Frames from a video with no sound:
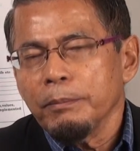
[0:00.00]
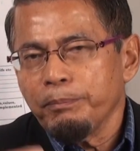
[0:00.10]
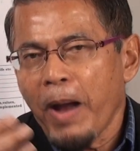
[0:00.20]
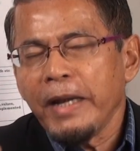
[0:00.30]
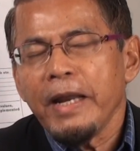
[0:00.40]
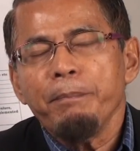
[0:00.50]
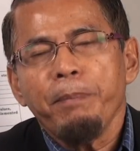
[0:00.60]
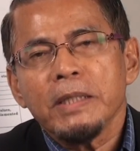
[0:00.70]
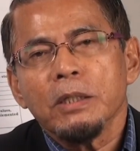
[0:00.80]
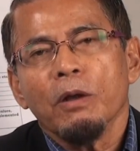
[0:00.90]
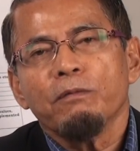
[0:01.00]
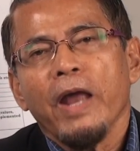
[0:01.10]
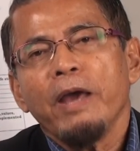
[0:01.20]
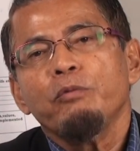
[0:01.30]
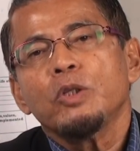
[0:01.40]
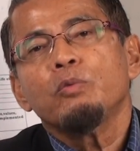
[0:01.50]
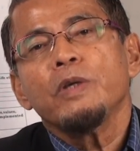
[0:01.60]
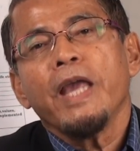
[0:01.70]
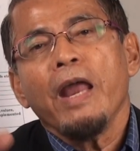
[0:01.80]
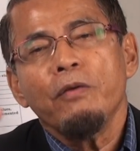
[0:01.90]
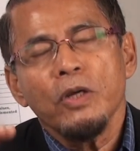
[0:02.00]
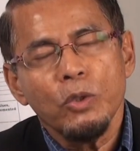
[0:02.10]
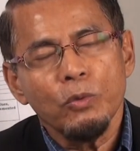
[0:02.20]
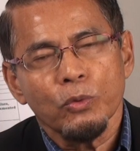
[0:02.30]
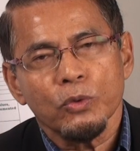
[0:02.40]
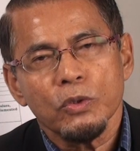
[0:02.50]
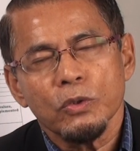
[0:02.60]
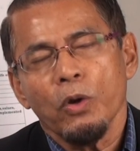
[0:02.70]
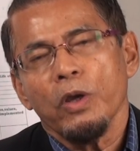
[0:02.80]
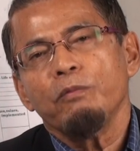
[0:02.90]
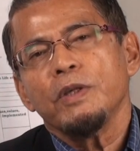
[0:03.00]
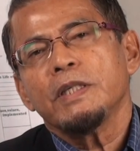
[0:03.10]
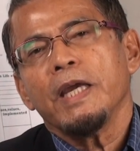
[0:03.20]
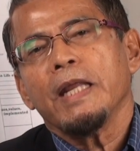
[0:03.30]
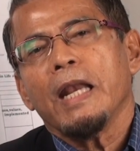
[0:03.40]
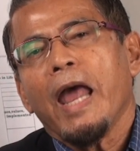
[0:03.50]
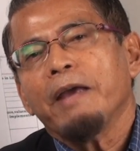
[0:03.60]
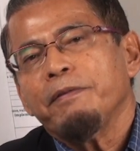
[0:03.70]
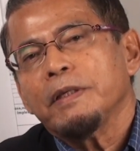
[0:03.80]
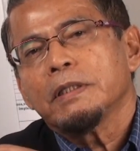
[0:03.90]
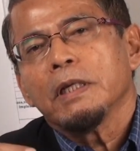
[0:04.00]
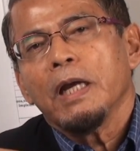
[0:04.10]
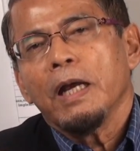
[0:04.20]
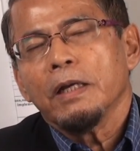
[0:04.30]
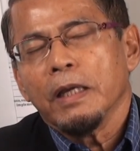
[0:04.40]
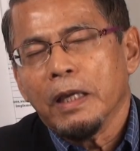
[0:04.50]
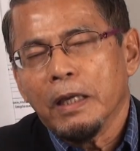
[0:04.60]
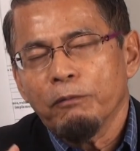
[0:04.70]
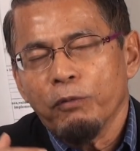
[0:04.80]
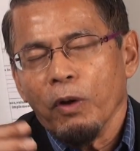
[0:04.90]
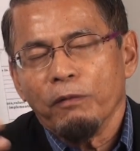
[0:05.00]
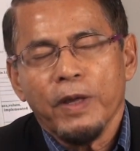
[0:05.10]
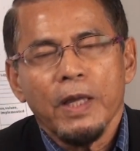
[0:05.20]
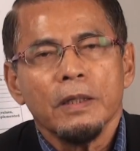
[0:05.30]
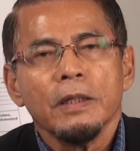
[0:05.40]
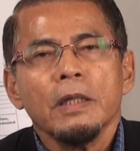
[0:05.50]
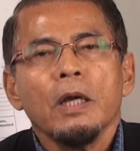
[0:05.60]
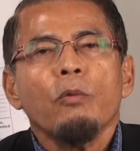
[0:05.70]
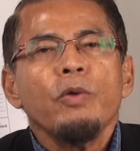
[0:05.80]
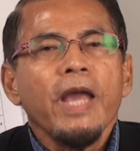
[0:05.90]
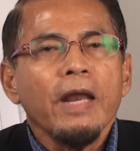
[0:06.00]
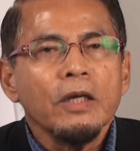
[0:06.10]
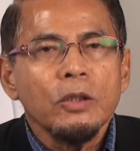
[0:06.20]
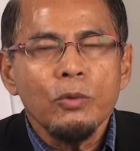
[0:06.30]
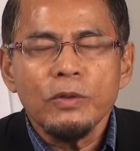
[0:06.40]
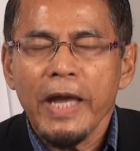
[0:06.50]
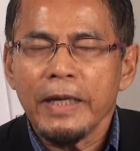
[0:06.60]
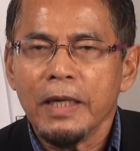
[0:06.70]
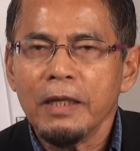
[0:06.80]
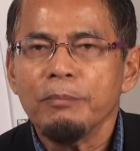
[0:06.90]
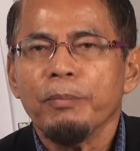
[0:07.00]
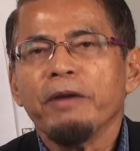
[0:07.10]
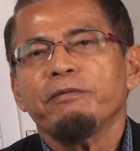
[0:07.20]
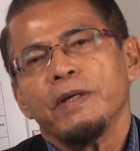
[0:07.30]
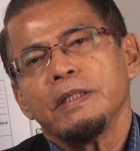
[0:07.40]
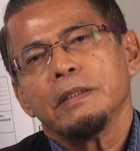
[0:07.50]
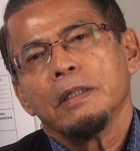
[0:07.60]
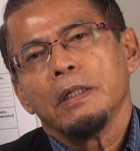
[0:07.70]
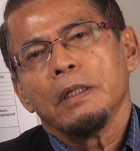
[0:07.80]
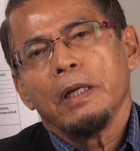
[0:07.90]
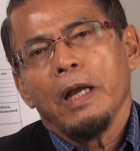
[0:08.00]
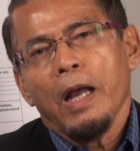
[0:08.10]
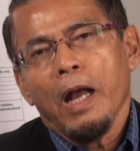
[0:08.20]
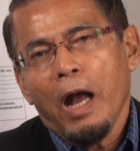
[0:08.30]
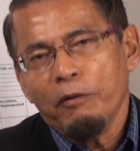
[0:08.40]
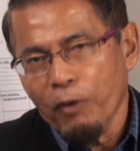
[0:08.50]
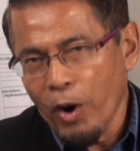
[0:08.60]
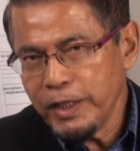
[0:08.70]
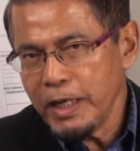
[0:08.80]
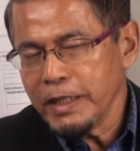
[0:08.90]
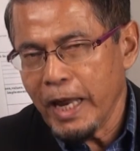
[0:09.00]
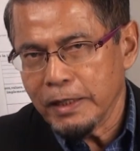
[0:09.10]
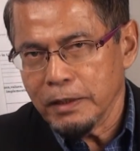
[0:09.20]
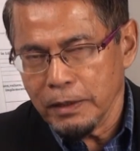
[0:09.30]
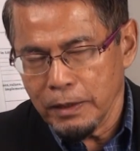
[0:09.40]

part and parcel of life which we can reduce. So if we say that life is full of guilt, we can reduce that guilt by first avoiding that